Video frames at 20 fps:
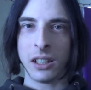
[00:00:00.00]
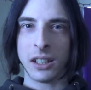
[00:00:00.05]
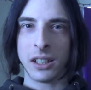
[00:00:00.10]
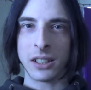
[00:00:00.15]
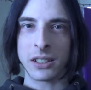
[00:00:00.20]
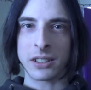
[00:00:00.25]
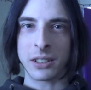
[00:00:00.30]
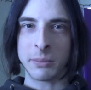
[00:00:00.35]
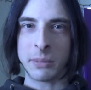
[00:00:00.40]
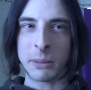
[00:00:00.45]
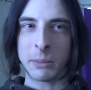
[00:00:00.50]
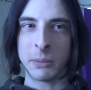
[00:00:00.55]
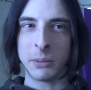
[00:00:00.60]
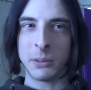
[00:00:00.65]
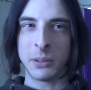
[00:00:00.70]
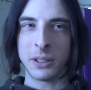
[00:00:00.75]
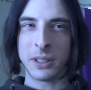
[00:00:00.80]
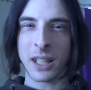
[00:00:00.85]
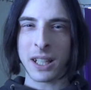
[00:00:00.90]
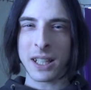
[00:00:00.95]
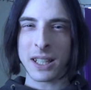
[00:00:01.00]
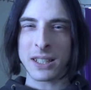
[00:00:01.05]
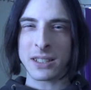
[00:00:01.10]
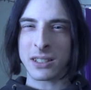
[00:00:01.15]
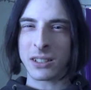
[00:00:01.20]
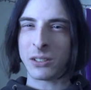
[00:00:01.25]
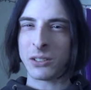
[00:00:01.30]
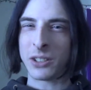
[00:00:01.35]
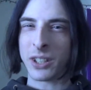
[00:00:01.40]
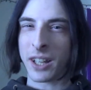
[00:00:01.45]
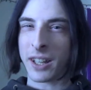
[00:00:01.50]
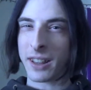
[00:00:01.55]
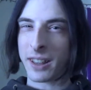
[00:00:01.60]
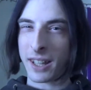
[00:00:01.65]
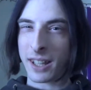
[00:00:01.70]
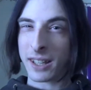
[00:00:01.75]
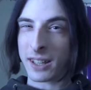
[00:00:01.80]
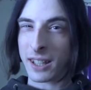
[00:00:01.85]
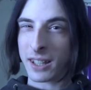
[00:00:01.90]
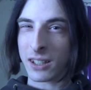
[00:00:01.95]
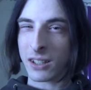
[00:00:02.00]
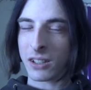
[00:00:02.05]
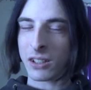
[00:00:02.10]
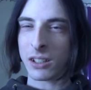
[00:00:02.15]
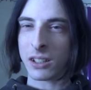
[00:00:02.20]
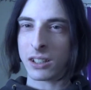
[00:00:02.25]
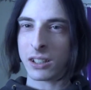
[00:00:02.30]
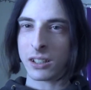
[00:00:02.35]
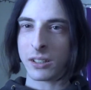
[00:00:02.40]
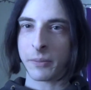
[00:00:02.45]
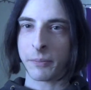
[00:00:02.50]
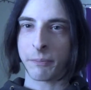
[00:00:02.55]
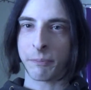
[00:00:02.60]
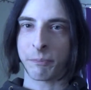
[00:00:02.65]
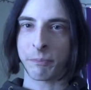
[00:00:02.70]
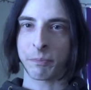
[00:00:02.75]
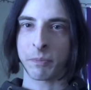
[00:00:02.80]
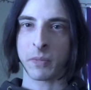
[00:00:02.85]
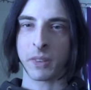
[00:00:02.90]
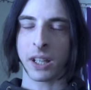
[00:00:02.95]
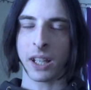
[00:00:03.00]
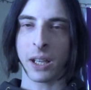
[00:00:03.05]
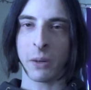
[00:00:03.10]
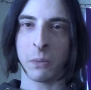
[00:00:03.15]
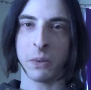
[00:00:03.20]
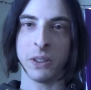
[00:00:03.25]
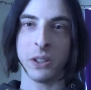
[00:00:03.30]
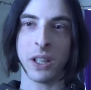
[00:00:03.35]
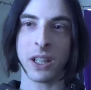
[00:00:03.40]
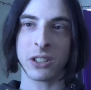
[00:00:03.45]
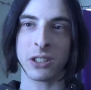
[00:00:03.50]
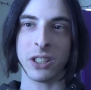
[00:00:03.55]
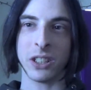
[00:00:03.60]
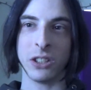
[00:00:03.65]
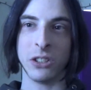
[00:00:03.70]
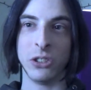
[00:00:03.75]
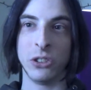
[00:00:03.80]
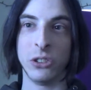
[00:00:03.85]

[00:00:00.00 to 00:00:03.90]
Some people are not as subtle as they think they are, and when you actually